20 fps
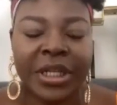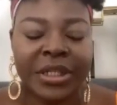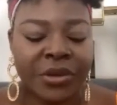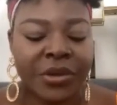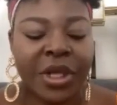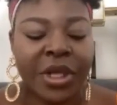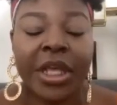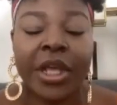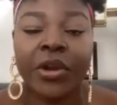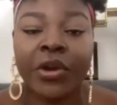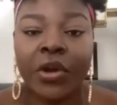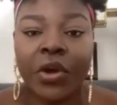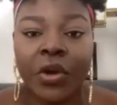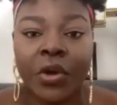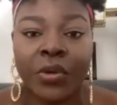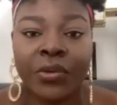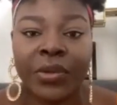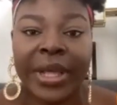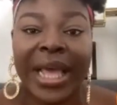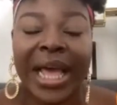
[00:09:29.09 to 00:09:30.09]
So E and
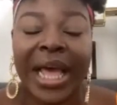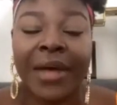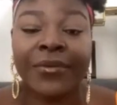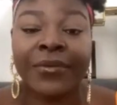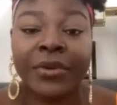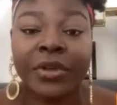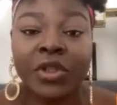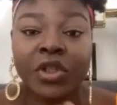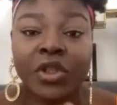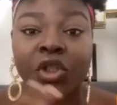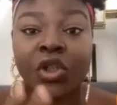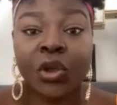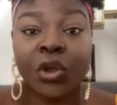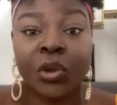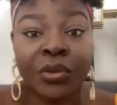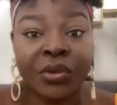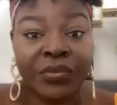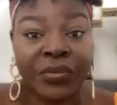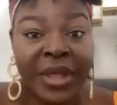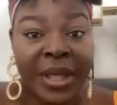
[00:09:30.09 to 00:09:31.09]
O, they have
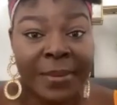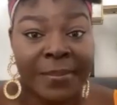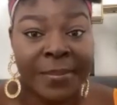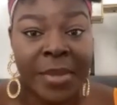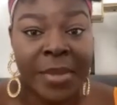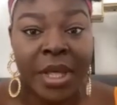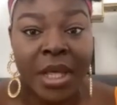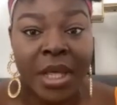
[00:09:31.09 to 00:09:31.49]
two of them.